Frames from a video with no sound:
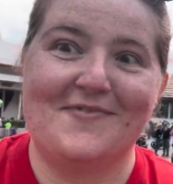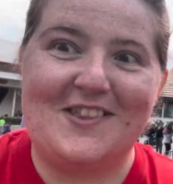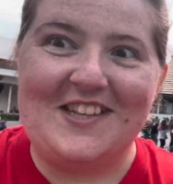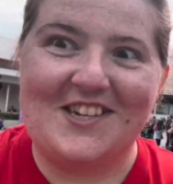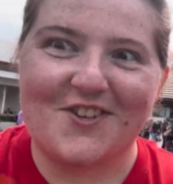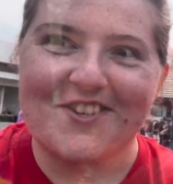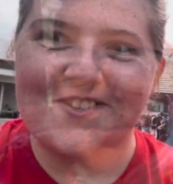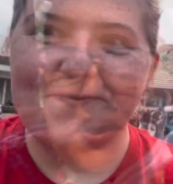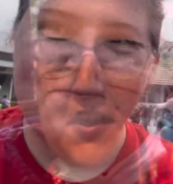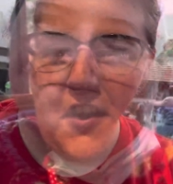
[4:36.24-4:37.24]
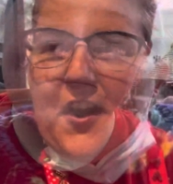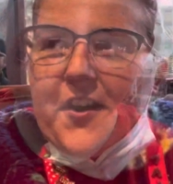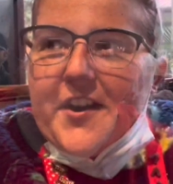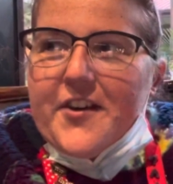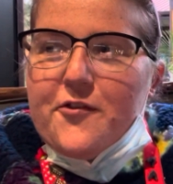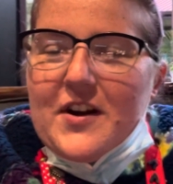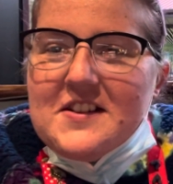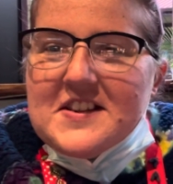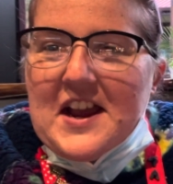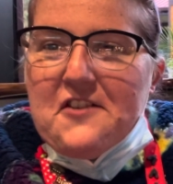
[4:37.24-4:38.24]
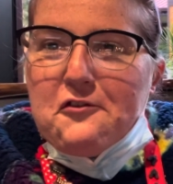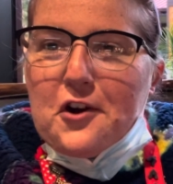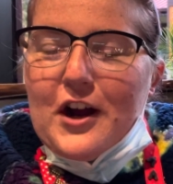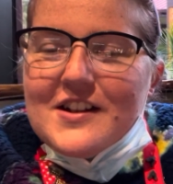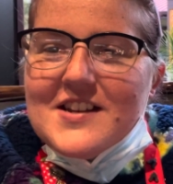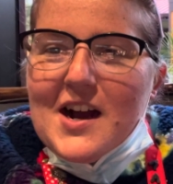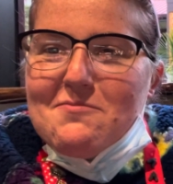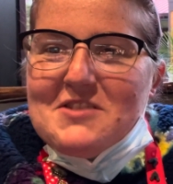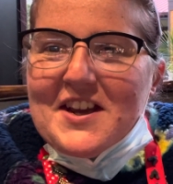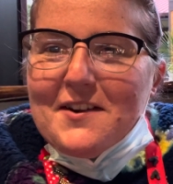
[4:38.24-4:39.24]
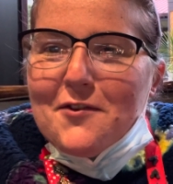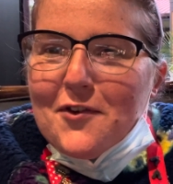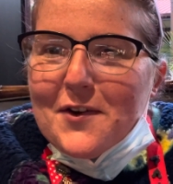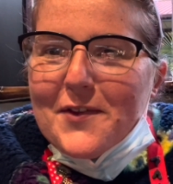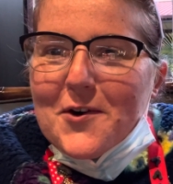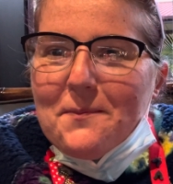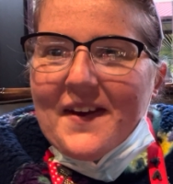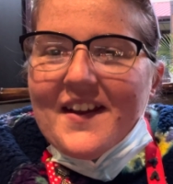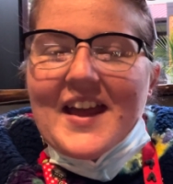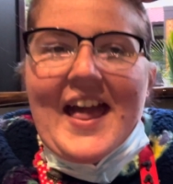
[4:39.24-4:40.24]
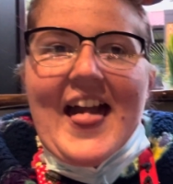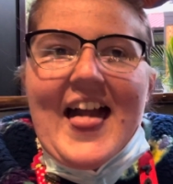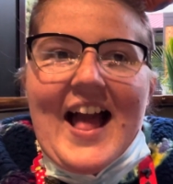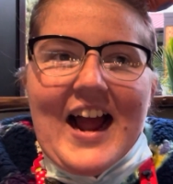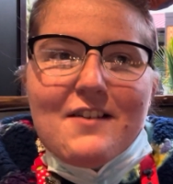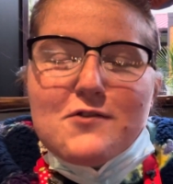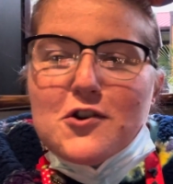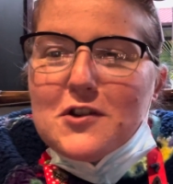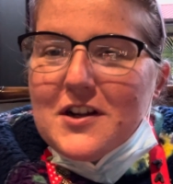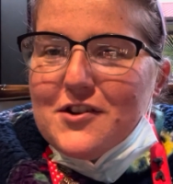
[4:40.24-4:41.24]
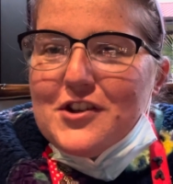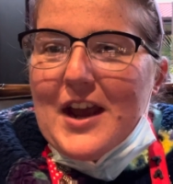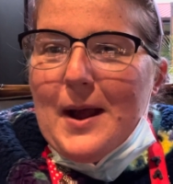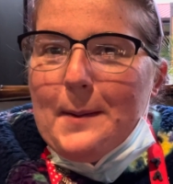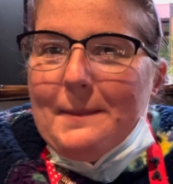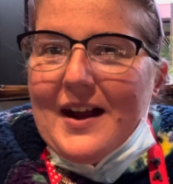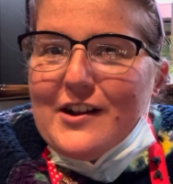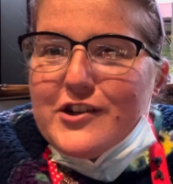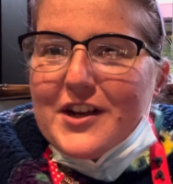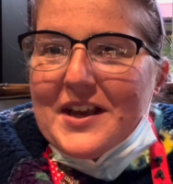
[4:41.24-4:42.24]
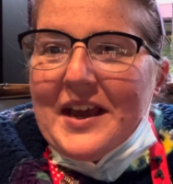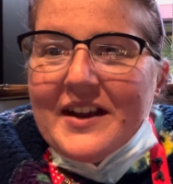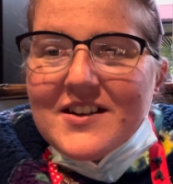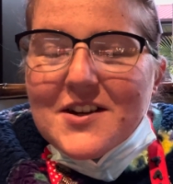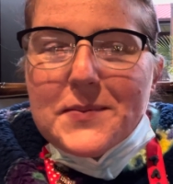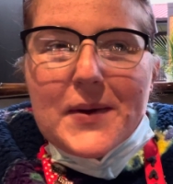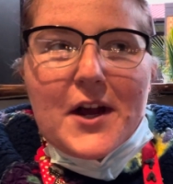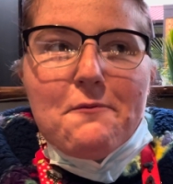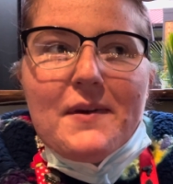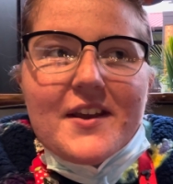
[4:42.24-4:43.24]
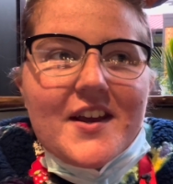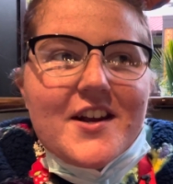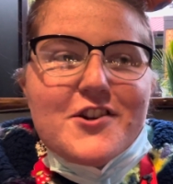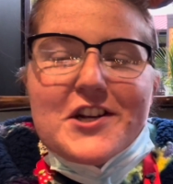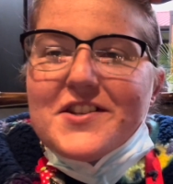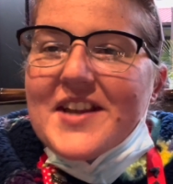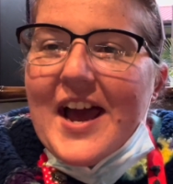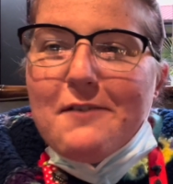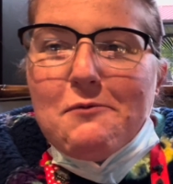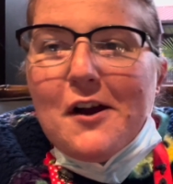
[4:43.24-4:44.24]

Delicious. All right, friends, I forgot to update you for a little bit. After lunch at Magic Kingdom, Amelia just kept